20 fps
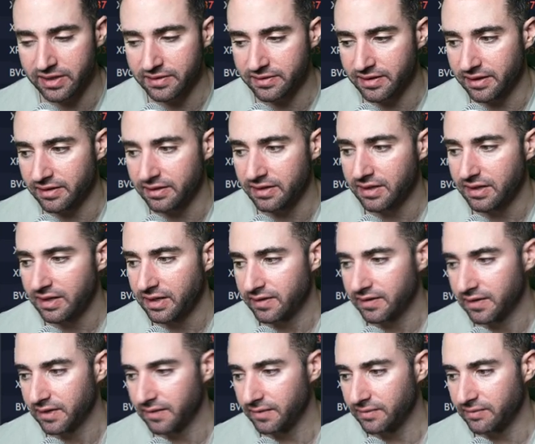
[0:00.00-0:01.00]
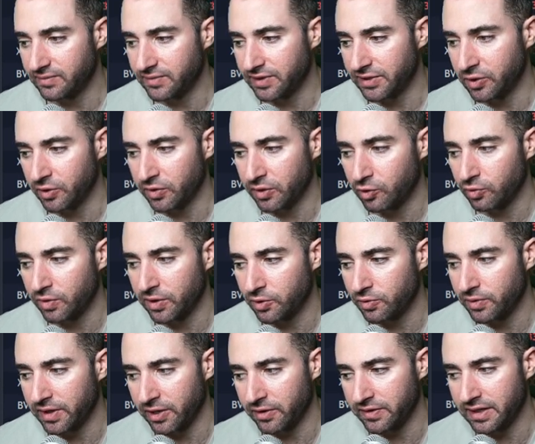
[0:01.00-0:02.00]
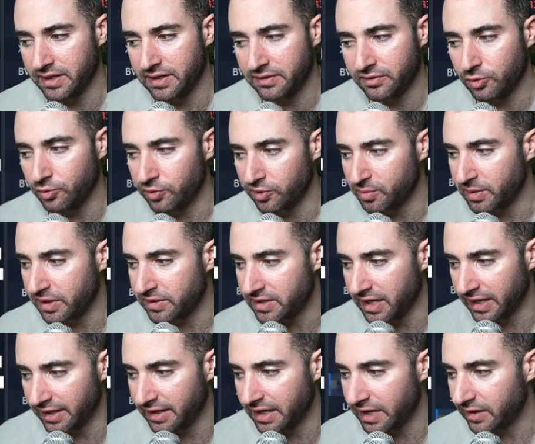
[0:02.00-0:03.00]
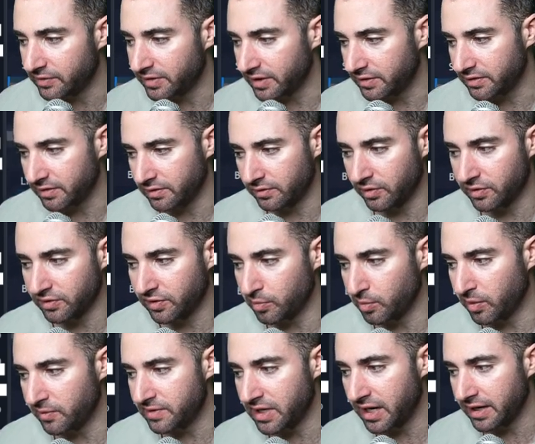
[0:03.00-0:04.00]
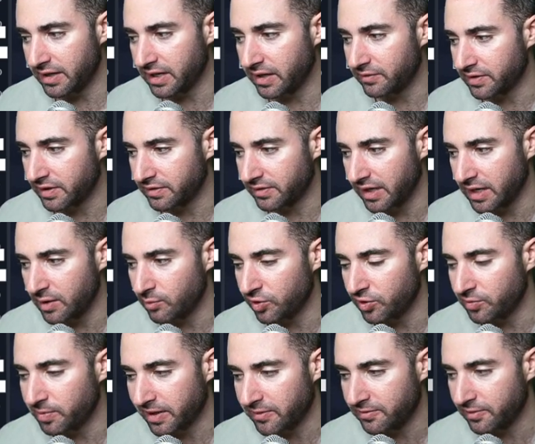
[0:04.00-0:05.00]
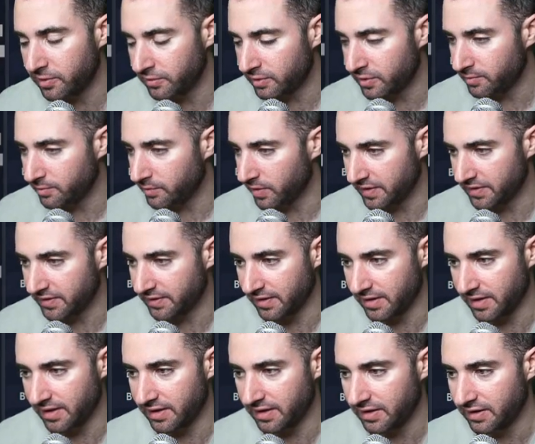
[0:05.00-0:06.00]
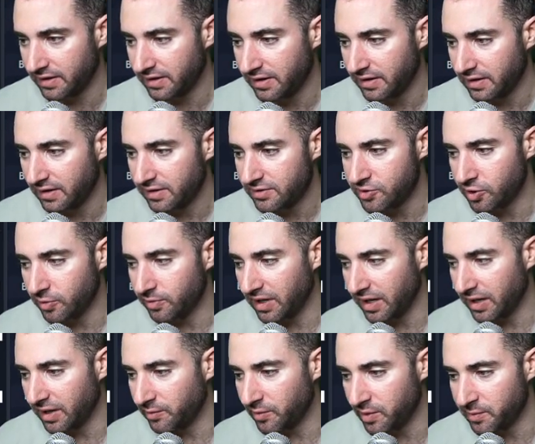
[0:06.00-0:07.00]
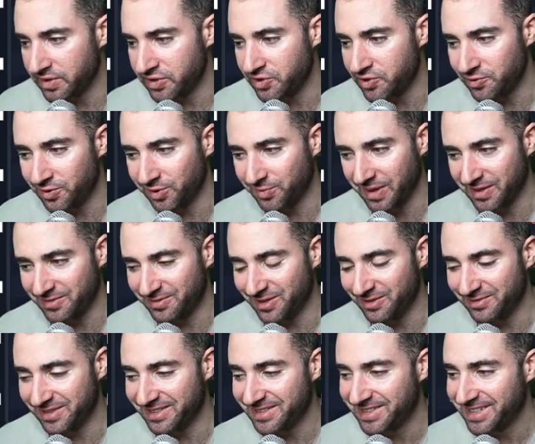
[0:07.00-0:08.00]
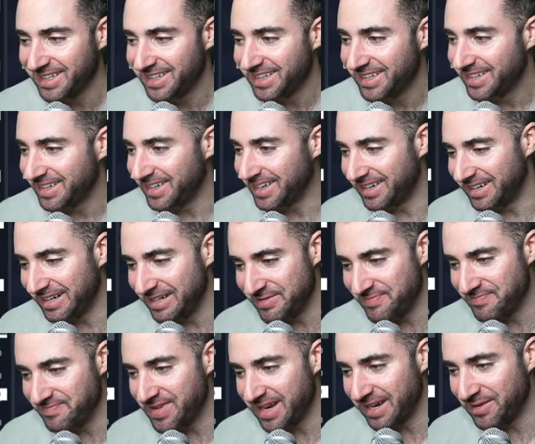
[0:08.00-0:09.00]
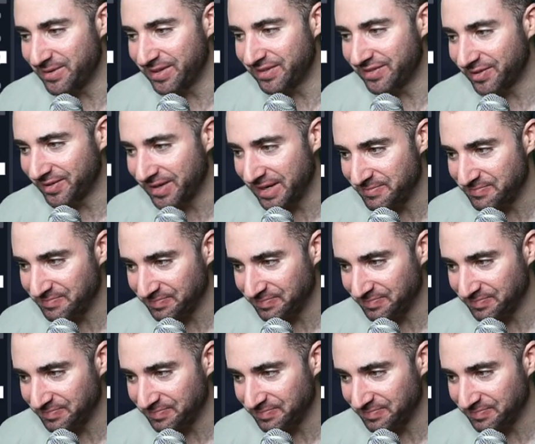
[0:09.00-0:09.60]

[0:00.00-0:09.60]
cent. And then, the critical area that needs to hold is about 9.5 cents. As long as it's above 9.5 cents, I am respectful of it, but I wouldn't be too respectful of it. Anyways, okay.